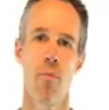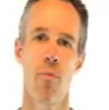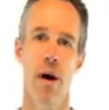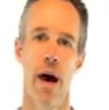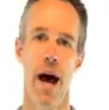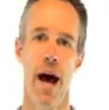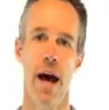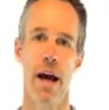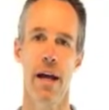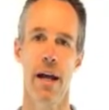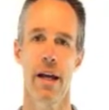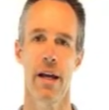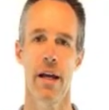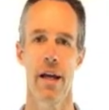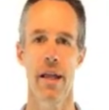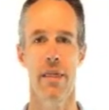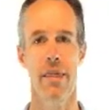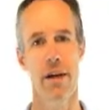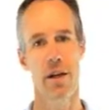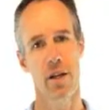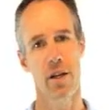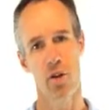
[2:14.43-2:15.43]
back
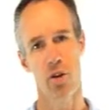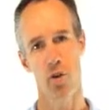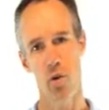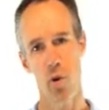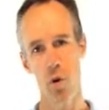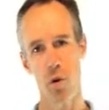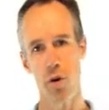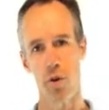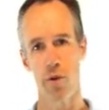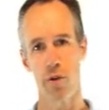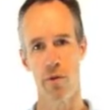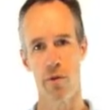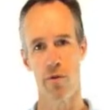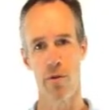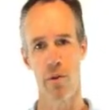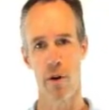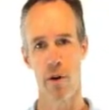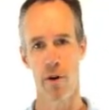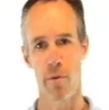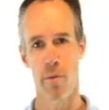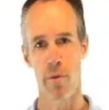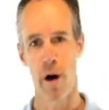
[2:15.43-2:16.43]
that control those
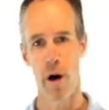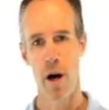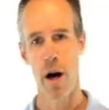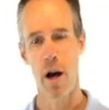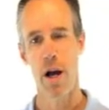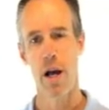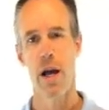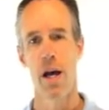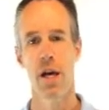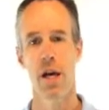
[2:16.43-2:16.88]
vertebrae